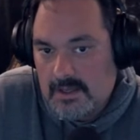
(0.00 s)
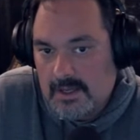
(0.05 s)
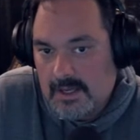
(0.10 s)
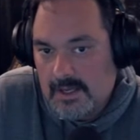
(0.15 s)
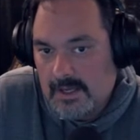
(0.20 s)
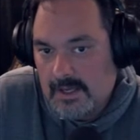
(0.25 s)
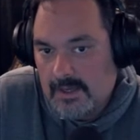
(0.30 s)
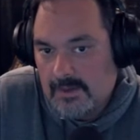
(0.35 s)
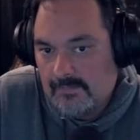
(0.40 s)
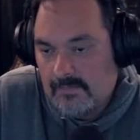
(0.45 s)

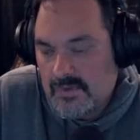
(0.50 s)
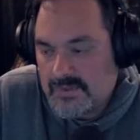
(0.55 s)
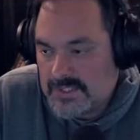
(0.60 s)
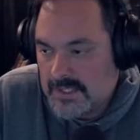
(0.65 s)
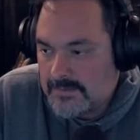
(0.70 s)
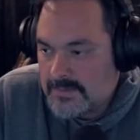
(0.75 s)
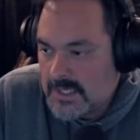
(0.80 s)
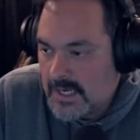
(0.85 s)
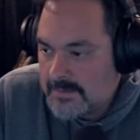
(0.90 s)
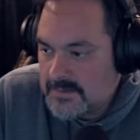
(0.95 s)
Um,
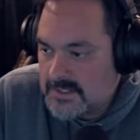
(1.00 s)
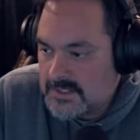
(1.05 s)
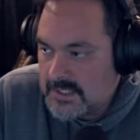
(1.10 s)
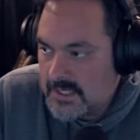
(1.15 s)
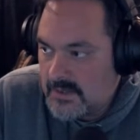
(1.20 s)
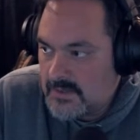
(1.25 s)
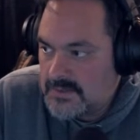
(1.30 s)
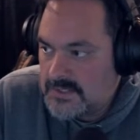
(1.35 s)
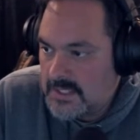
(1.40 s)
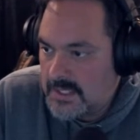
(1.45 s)
sometimes the
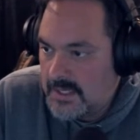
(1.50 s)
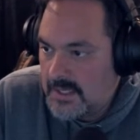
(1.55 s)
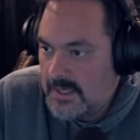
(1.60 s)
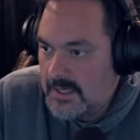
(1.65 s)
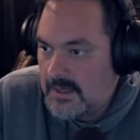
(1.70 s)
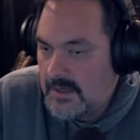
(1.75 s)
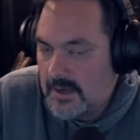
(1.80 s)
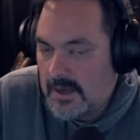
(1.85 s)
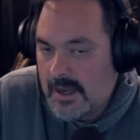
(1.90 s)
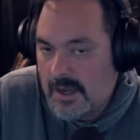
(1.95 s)

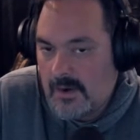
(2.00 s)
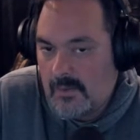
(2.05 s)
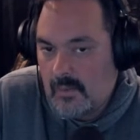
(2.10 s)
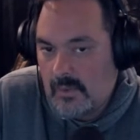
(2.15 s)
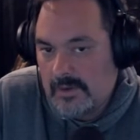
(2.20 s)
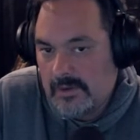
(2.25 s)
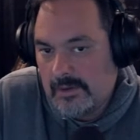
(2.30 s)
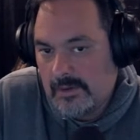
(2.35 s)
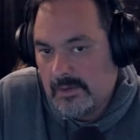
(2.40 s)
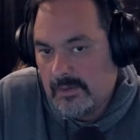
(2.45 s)
DOT uh,
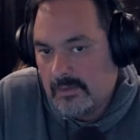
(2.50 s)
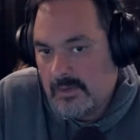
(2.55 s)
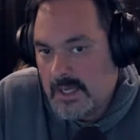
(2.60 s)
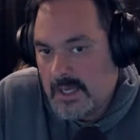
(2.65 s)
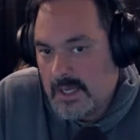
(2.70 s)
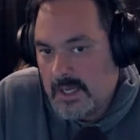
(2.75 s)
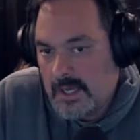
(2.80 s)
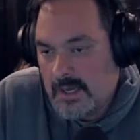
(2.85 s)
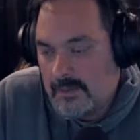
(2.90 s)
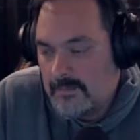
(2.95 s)
will
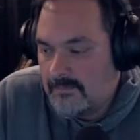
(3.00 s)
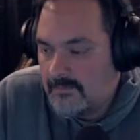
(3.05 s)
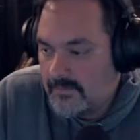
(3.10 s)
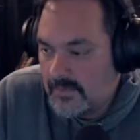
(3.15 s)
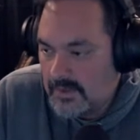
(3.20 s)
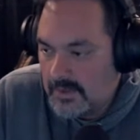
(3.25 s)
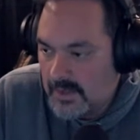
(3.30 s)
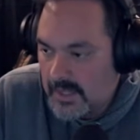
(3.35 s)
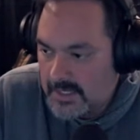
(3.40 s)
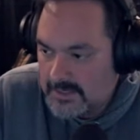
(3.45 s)
uh,
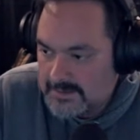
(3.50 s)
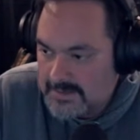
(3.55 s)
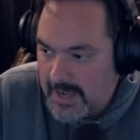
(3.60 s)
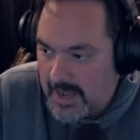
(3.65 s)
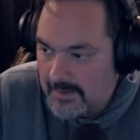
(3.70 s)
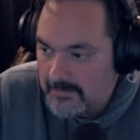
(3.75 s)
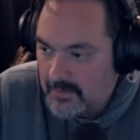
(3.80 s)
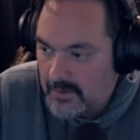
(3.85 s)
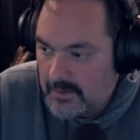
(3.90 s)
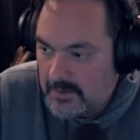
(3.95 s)
like
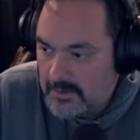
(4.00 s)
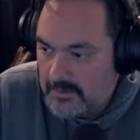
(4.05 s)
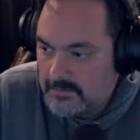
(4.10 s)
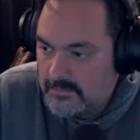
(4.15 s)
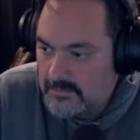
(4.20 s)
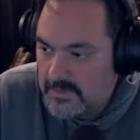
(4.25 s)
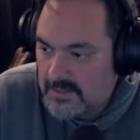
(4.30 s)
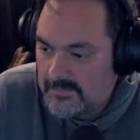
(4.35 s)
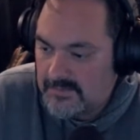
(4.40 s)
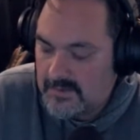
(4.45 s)
tap on
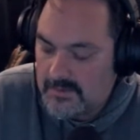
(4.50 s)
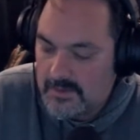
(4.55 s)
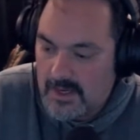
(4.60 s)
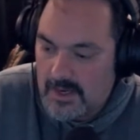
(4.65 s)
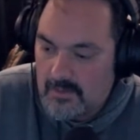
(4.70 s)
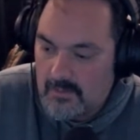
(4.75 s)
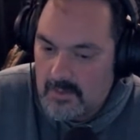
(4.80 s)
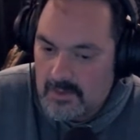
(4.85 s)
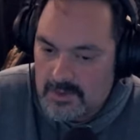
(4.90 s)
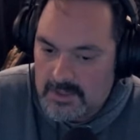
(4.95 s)
them if they're
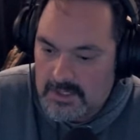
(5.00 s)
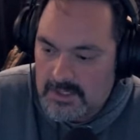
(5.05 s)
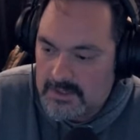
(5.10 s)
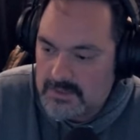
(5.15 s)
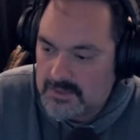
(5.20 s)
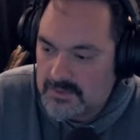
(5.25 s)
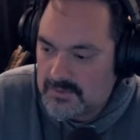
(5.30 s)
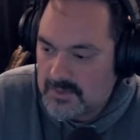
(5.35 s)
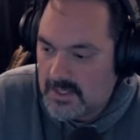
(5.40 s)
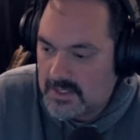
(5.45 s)
not
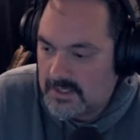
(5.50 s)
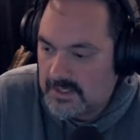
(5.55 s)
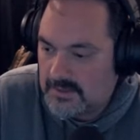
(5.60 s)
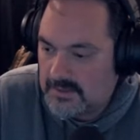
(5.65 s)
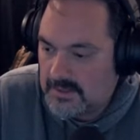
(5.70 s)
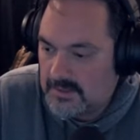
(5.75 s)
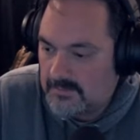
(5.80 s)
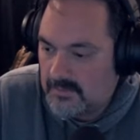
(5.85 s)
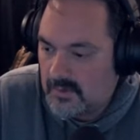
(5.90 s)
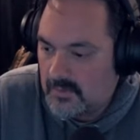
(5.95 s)
working to try to
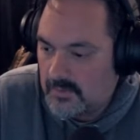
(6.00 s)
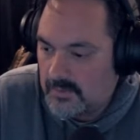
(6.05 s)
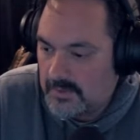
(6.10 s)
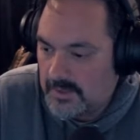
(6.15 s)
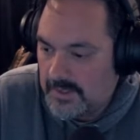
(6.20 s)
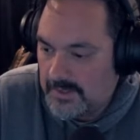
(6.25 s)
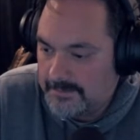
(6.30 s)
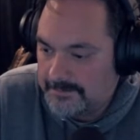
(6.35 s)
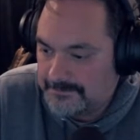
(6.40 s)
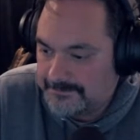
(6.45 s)
get them going
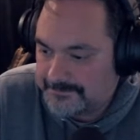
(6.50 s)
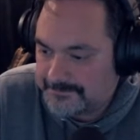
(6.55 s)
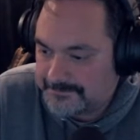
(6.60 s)
up.